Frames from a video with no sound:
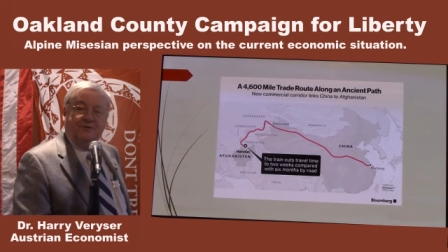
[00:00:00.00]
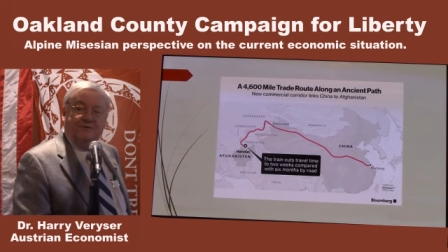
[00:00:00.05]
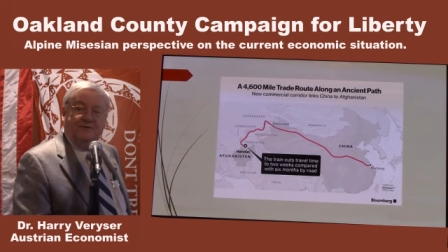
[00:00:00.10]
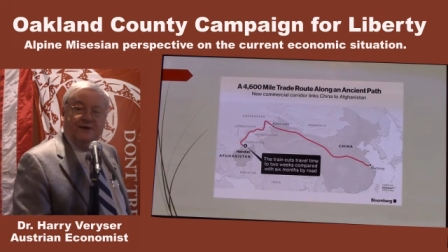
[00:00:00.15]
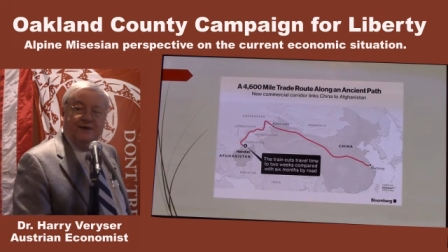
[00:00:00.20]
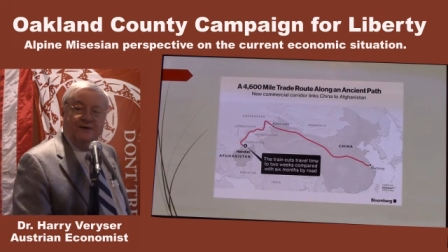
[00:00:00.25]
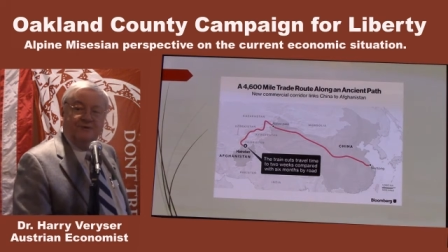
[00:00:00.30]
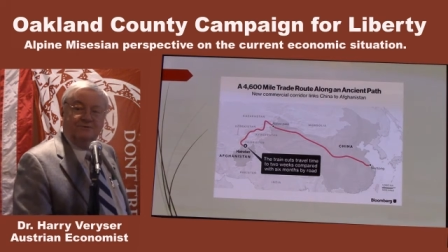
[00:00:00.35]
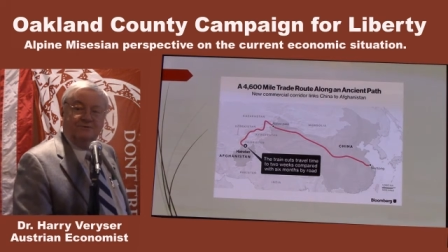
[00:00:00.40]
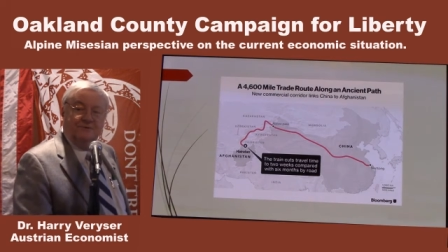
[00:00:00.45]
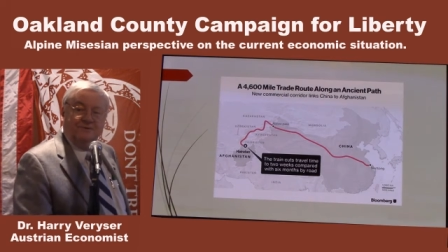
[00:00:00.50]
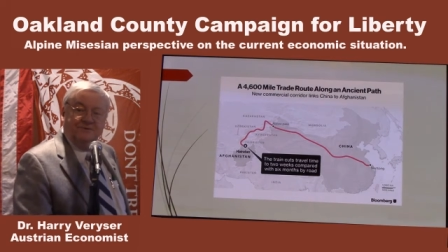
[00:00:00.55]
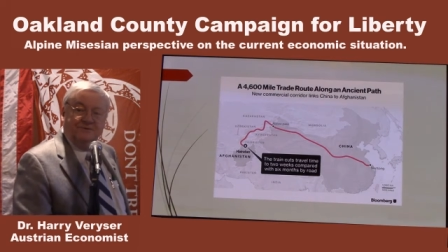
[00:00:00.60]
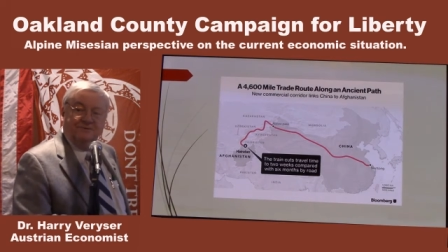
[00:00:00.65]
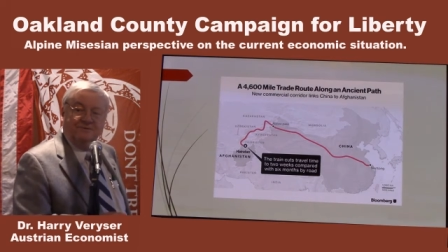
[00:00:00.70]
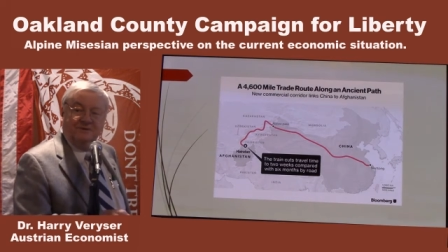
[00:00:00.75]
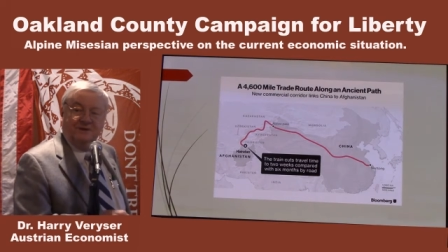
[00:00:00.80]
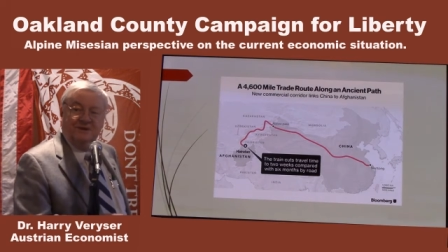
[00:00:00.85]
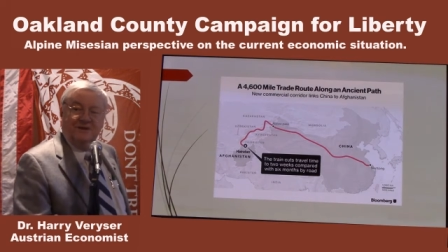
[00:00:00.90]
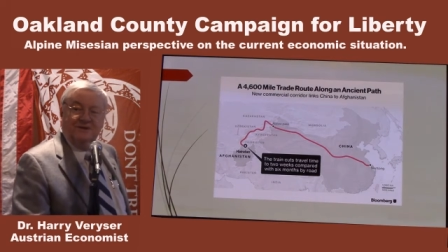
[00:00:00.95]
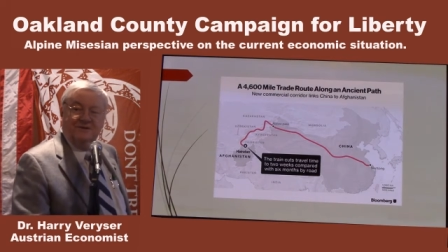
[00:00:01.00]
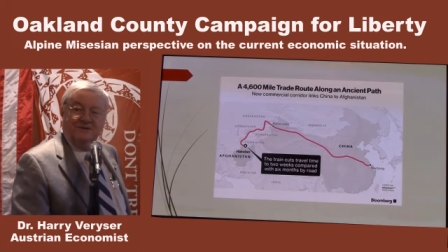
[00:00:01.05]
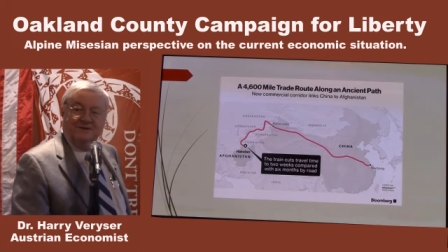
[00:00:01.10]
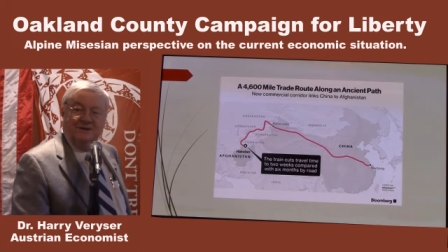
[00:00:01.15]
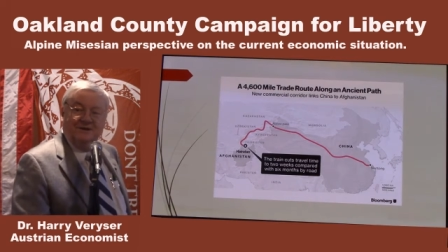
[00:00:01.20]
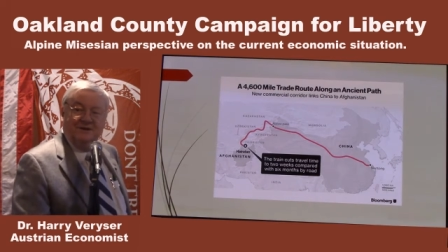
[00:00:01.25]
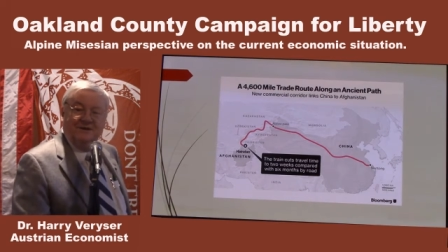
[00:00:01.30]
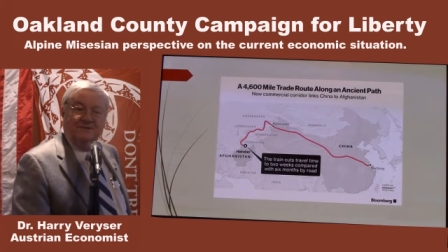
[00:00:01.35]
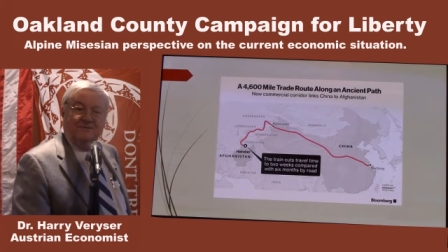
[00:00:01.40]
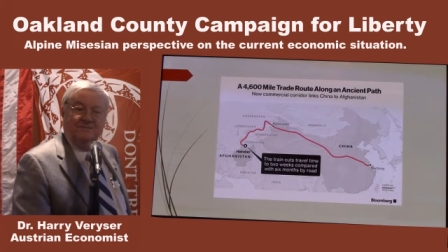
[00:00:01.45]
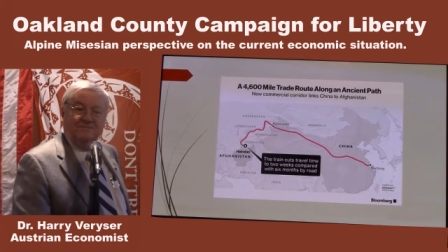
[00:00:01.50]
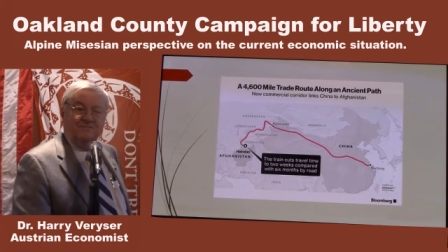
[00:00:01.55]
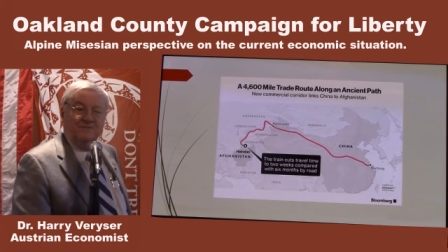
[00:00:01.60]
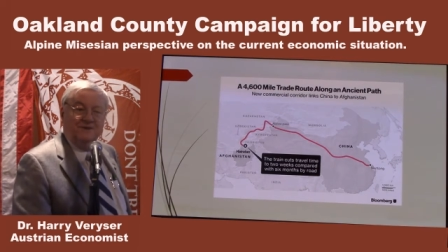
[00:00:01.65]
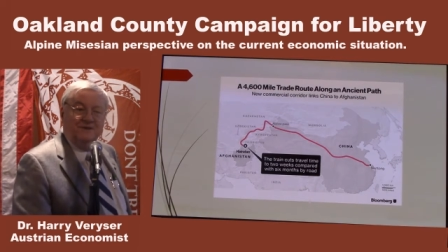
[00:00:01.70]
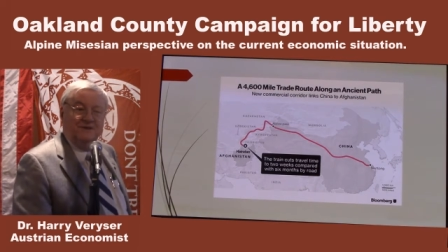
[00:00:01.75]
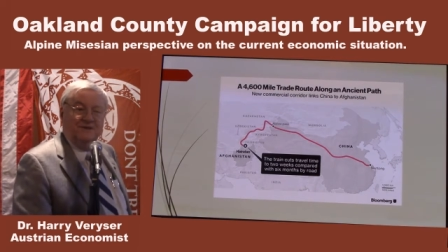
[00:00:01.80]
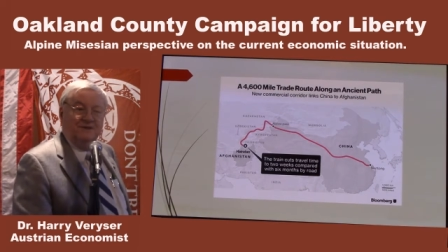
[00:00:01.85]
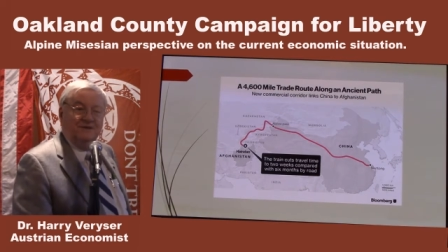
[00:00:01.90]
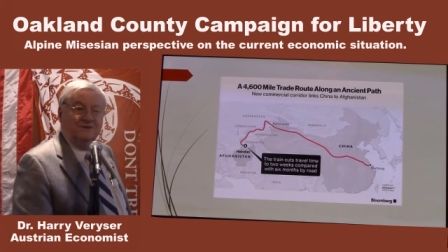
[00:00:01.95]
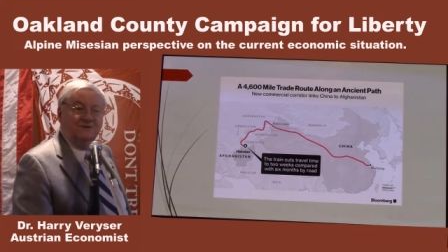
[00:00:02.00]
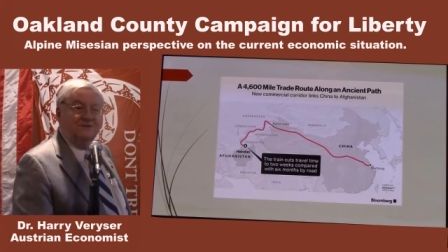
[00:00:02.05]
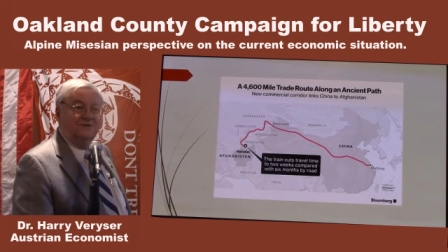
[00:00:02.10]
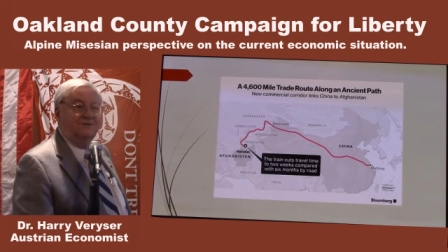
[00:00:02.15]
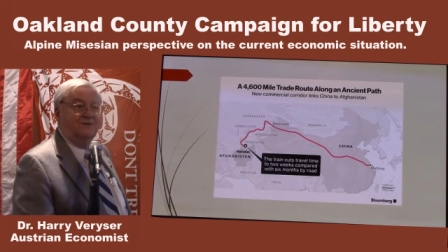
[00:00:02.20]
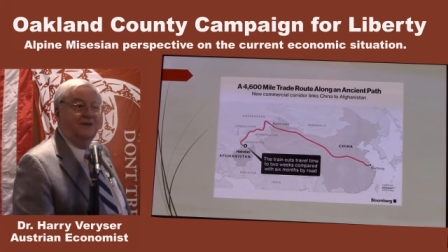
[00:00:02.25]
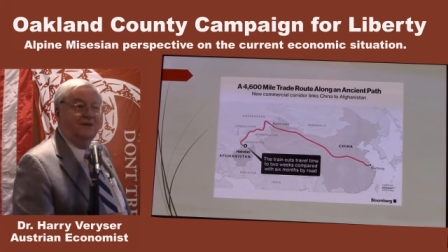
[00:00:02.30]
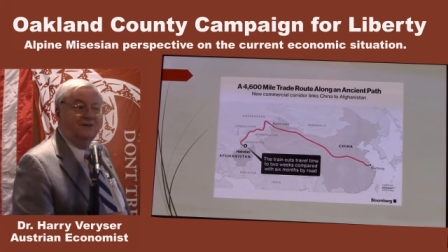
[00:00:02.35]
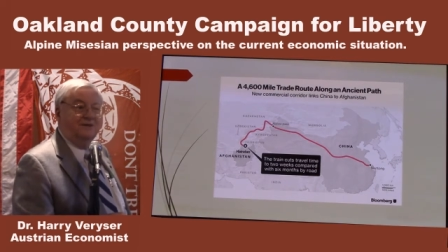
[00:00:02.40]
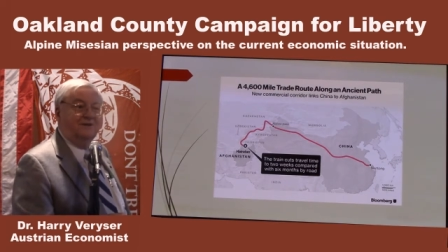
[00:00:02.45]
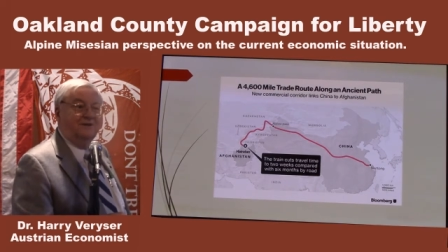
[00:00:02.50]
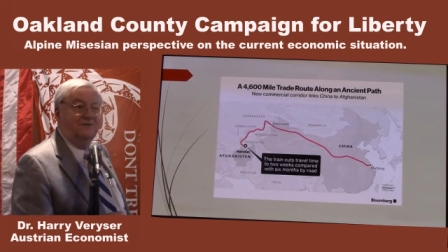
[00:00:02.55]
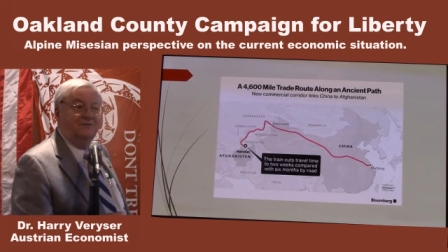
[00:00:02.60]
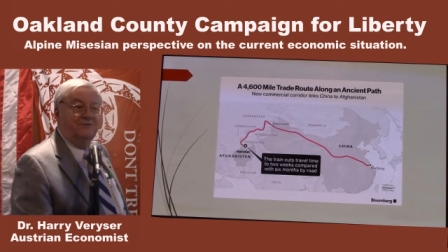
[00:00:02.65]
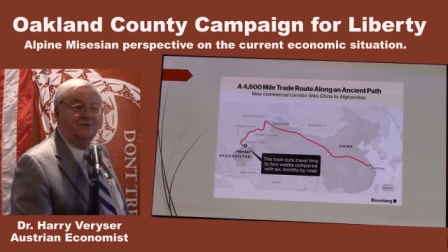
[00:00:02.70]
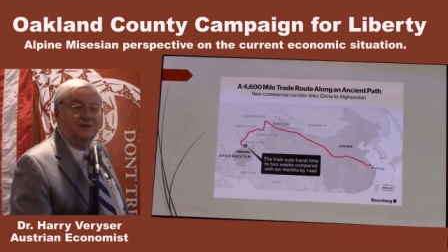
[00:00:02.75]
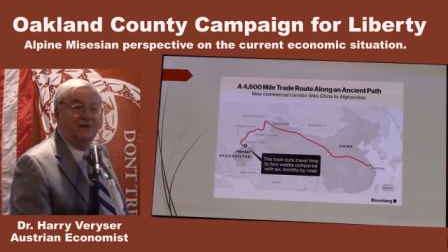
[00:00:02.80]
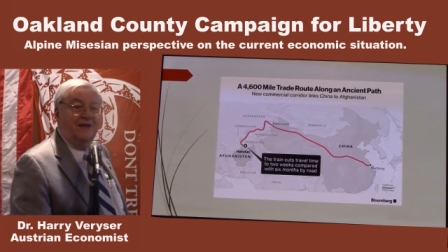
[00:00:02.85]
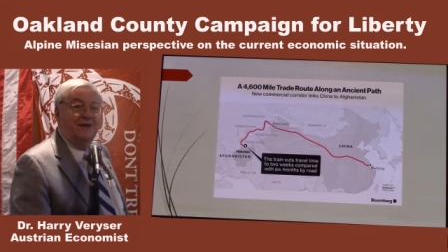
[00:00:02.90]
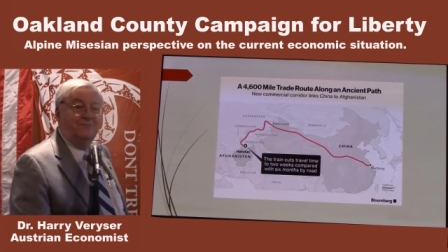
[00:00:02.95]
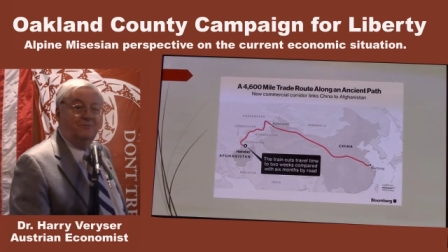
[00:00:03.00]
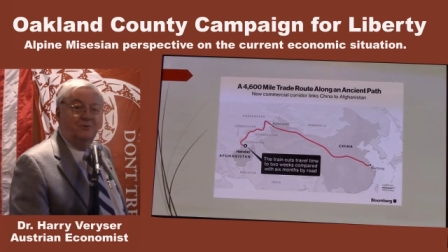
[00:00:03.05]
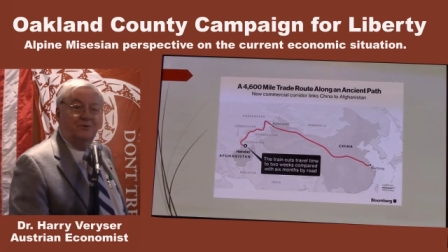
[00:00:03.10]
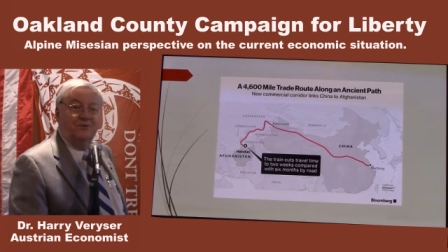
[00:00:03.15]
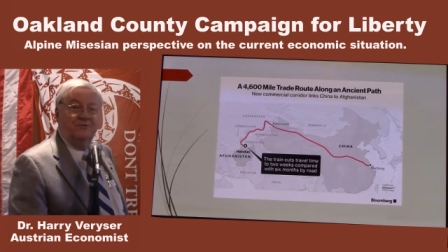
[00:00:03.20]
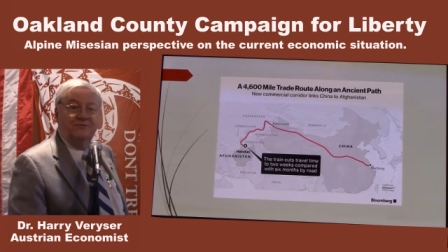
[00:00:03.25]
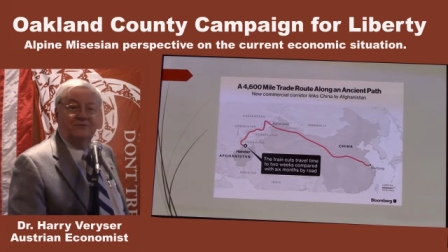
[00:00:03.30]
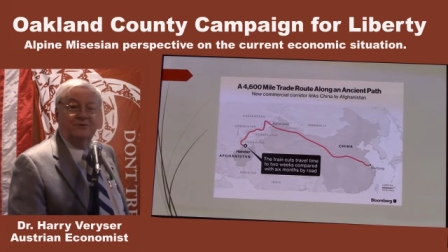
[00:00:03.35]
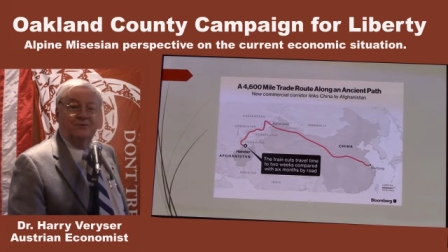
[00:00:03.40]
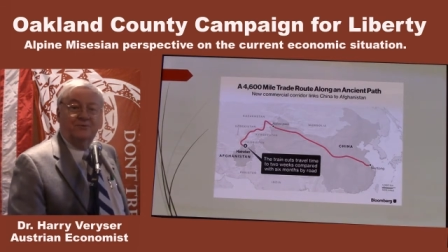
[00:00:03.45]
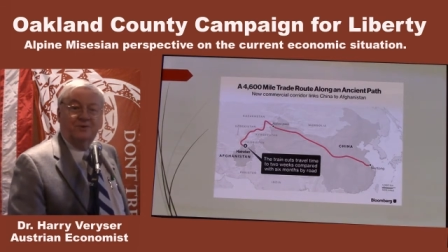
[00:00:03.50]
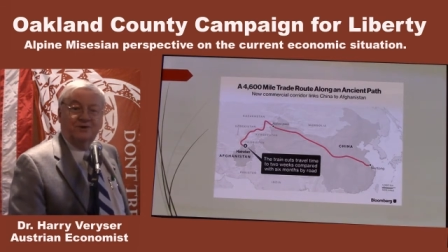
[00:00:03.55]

out, or, and uh, that'll give a lot more for the